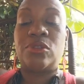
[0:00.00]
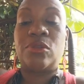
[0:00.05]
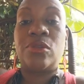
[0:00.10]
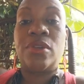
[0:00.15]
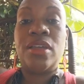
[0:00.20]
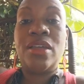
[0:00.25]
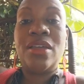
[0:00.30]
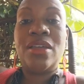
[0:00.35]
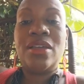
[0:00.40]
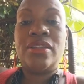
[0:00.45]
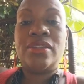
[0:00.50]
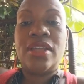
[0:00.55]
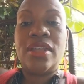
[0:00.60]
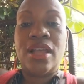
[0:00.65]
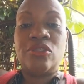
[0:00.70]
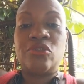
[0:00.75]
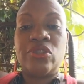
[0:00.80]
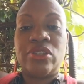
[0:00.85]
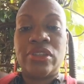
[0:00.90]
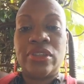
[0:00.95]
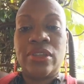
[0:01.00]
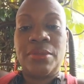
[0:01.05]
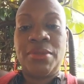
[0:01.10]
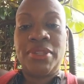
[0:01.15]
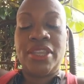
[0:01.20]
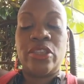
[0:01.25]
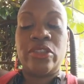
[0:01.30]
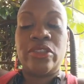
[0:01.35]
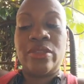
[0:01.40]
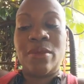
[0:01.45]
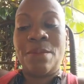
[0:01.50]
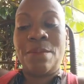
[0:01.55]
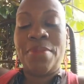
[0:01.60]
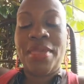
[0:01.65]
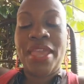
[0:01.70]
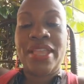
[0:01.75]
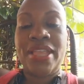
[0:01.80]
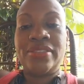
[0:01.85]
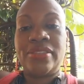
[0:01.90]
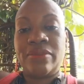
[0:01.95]
So tantric, let me tell you, the
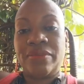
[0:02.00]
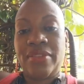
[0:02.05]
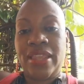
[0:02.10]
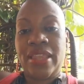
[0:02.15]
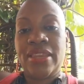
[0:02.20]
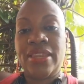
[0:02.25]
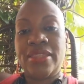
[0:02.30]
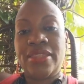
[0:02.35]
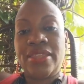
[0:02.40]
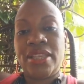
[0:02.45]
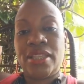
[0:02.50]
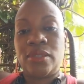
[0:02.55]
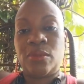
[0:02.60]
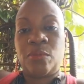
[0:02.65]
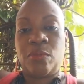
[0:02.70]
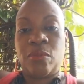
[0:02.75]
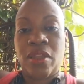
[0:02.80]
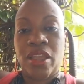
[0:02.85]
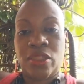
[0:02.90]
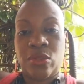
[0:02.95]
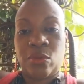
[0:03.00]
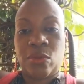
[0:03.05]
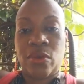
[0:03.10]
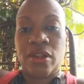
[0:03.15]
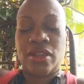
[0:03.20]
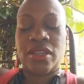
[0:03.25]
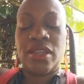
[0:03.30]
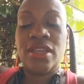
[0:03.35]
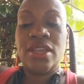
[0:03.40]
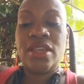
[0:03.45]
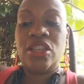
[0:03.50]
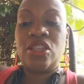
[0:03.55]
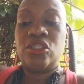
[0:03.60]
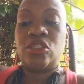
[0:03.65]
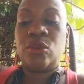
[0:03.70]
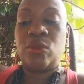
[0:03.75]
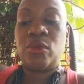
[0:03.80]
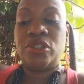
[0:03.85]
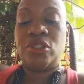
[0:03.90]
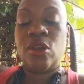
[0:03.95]
base of anything is breath work.
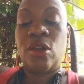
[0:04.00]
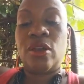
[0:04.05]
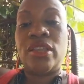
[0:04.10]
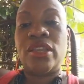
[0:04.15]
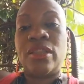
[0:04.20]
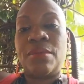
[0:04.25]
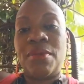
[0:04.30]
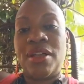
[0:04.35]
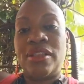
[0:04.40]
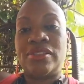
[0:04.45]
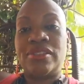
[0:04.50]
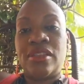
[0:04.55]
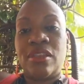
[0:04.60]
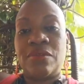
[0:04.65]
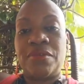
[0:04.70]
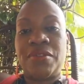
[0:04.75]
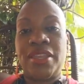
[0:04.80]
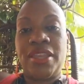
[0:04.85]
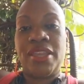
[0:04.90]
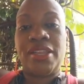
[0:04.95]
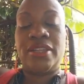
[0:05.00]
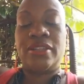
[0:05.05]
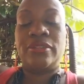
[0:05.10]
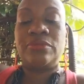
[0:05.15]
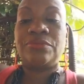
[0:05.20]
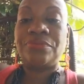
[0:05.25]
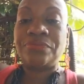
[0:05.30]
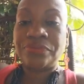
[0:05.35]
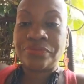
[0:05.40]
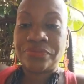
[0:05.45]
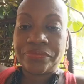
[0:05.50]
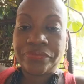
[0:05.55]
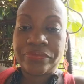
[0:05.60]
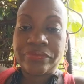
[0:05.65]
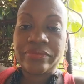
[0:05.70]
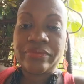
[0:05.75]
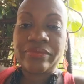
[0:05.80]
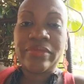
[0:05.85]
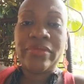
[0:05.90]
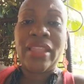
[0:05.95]
So we're talking about self-care.
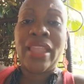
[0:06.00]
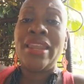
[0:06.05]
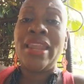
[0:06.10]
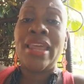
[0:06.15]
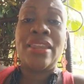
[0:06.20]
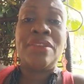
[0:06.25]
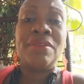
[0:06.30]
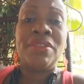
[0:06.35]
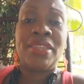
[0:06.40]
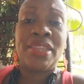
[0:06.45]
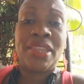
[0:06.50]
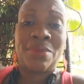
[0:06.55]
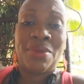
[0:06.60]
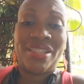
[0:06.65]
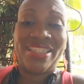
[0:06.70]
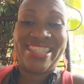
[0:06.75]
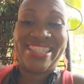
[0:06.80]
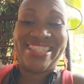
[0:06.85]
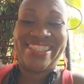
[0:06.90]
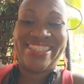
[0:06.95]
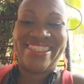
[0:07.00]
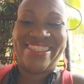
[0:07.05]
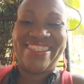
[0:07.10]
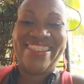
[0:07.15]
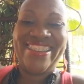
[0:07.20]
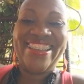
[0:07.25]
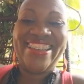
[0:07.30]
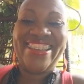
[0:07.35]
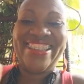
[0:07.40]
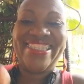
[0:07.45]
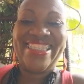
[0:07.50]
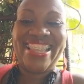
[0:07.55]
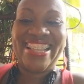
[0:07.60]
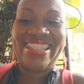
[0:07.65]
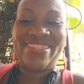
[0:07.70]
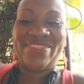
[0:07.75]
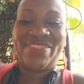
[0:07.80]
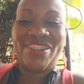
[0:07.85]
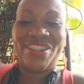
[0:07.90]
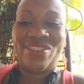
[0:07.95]
And I didn't even think about this, so
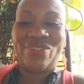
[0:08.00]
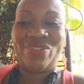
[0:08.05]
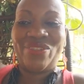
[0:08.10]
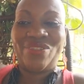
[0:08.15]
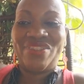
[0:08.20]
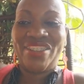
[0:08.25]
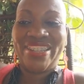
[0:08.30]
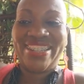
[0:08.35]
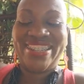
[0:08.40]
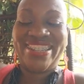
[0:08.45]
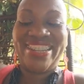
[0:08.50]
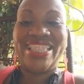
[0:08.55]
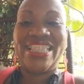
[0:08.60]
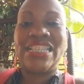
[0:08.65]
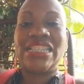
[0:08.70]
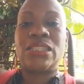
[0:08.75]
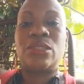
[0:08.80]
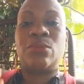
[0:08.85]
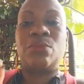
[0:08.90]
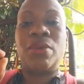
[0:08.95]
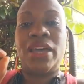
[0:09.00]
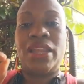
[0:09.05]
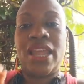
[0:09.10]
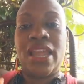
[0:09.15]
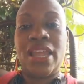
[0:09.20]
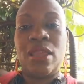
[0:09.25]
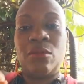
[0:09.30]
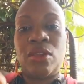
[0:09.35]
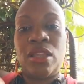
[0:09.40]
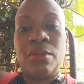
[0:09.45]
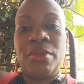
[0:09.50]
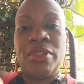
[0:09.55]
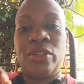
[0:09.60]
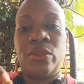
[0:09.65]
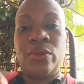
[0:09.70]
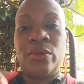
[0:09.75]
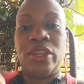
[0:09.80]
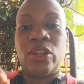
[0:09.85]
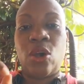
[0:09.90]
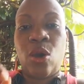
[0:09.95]
thanks for mentioning this. But I am going to be
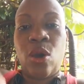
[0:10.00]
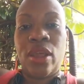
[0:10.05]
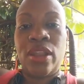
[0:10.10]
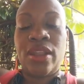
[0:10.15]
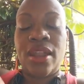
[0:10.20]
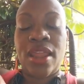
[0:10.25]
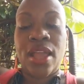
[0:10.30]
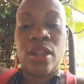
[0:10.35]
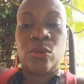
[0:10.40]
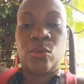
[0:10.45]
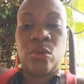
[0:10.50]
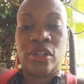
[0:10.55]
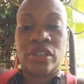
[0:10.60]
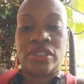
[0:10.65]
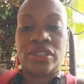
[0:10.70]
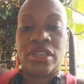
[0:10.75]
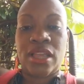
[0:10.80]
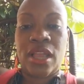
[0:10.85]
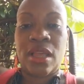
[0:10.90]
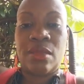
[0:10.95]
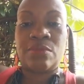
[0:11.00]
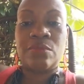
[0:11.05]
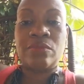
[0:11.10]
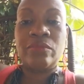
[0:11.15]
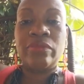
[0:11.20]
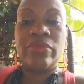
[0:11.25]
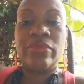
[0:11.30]
doing an online workshop.